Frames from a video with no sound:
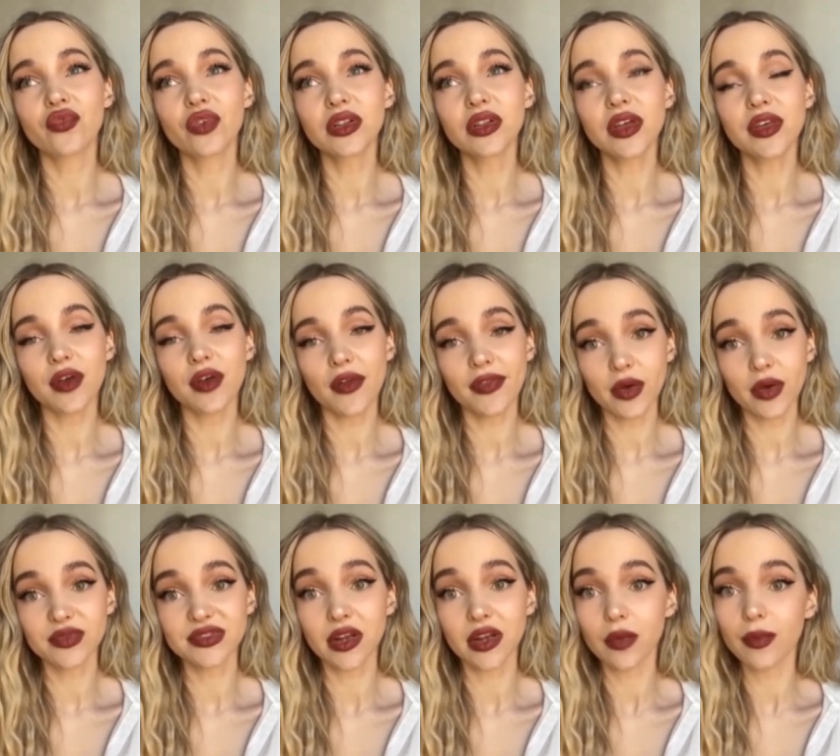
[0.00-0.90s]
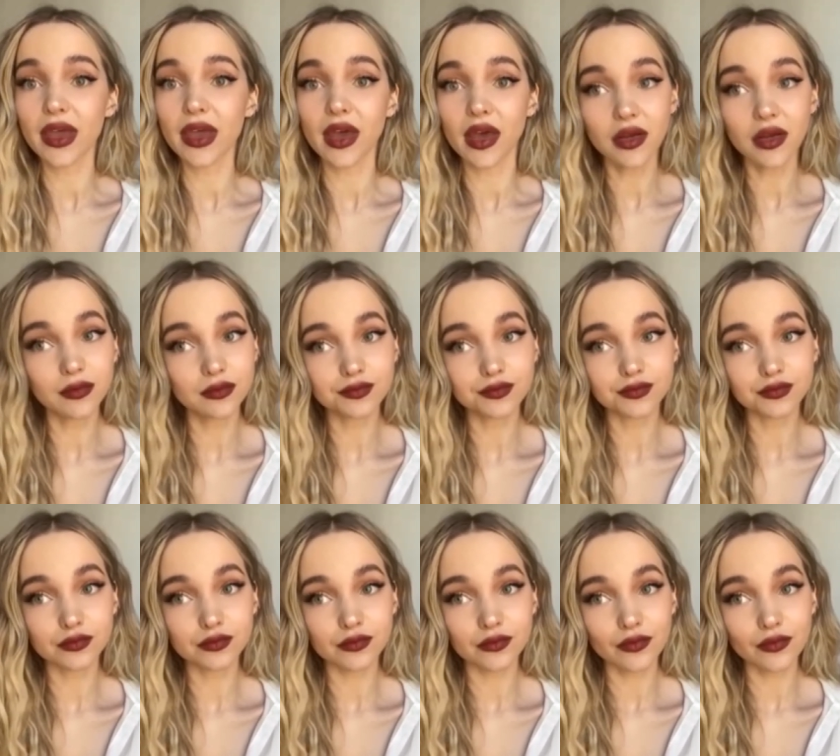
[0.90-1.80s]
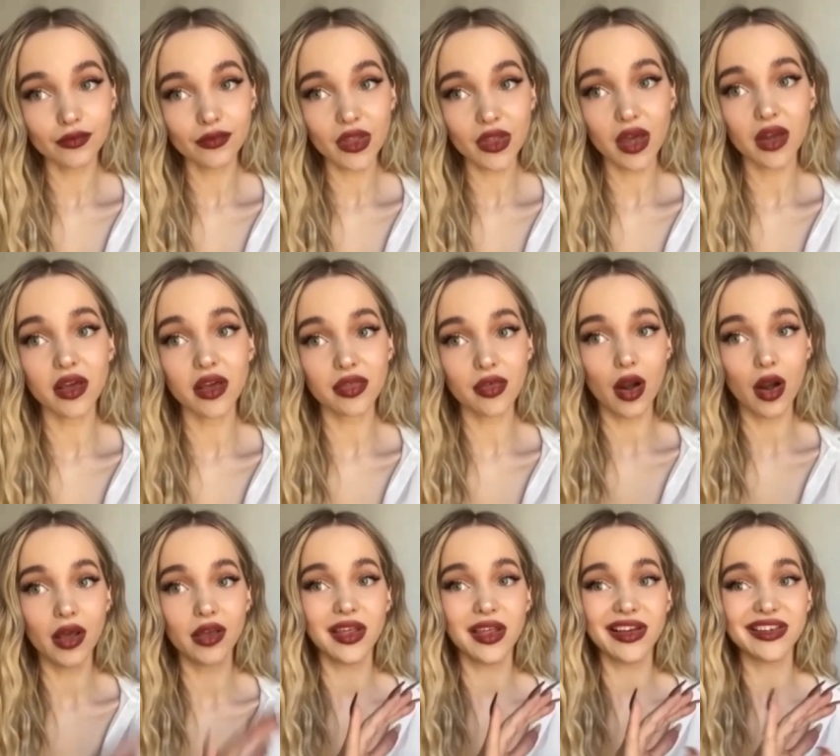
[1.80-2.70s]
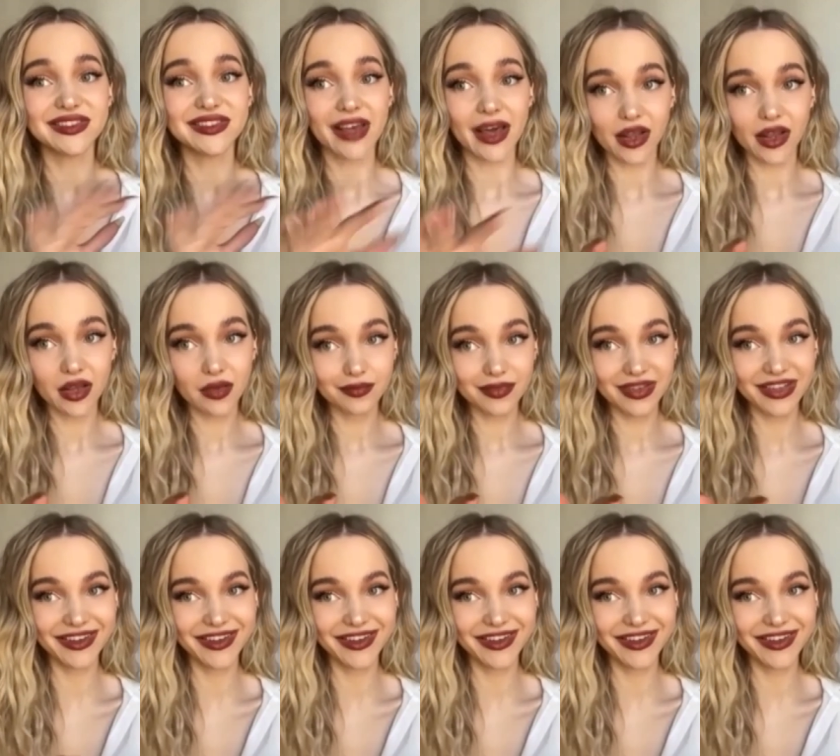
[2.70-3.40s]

really thought that was going to be it and I thought I had like said it,